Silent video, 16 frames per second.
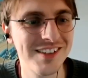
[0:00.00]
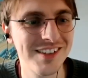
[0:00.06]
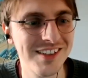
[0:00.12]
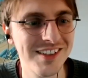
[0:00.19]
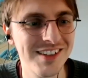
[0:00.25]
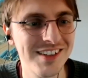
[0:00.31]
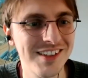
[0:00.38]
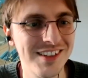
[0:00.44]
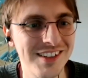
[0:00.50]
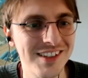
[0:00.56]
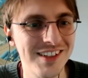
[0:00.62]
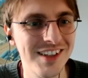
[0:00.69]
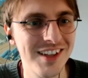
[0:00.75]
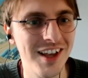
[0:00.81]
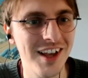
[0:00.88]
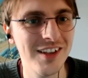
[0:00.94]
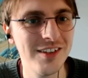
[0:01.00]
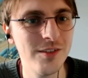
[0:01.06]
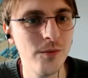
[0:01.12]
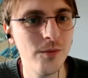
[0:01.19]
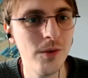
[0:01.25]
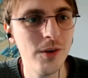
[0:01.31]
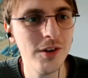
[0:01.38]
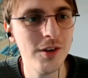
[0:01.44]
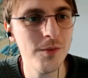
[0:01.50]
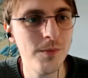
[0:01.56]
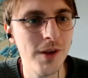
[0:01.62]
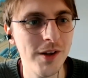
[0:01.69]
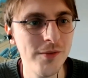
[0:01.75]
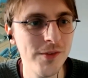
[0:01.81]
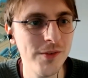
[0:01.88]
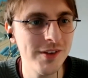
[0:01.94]
yeah. Yeah. And yeah. one of the
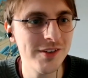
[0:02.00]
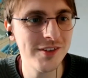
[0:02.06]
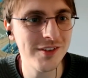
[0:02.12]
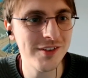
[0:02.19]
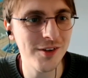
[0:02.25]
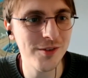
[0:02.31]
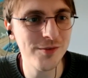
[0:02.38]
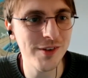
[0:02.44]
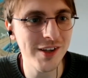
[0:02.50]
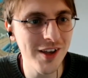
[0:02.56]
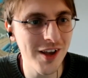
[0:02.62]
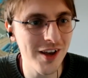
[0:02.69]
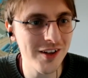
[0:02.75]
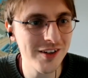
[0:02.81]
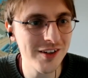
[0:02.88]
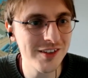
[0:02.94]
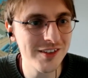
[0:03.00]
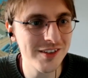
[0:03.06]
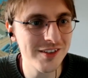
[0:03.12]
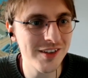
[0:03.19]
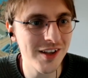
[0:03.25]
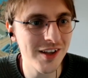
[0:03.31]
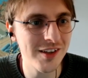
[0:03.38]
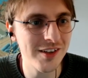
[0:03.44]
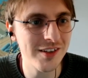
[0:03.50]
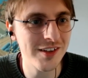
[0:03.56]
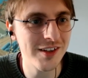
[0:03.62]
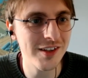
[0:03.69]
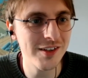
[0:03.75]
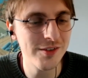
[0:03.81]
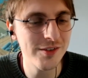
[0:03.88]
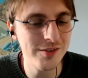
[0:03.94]
benefits of Inkarnate is that
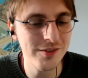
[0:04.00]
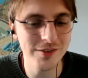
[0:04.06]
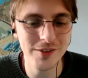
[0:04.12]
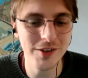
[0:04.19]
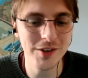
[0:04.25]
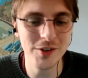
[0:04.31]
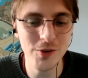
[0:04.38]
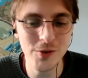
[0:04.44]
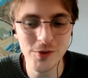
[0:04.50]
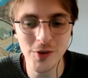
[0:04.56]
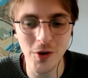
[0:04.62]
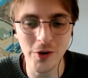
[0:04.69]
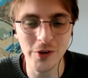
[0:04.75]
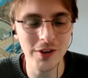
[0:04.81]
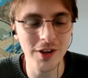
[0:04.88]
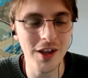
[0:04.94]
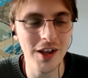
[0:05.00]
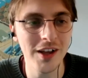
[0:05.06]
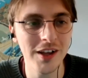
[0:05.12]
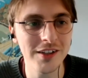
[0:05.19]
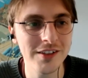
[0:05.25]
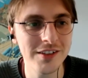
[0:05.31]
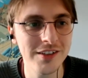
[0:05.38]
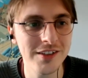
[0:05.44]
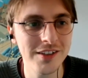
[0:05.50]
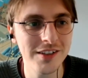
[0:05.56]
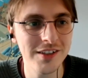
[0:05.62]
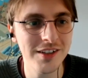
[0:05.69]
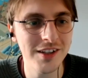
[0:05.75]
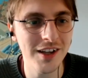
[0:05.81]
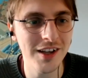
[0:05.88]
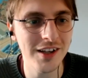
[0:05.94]
it's you can use it online
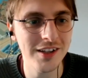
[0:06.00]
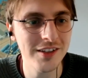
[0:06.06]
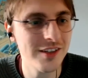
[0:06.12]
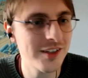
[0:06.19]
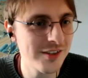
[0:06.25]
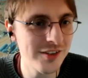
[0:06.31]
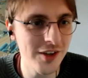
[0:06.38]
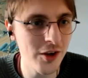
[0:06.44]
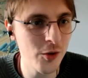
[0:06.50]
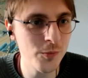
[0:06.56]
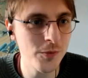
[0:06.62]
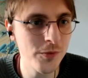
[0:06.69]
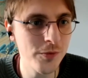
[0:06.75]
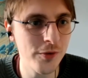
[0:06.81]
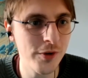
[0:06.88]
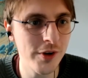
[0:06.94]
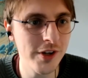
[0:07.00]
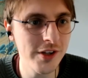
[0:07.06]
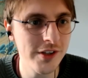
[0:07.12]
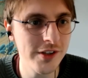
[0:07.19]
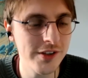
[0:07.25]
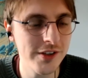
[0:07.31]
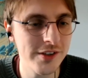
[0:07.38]
and you can sign up for free.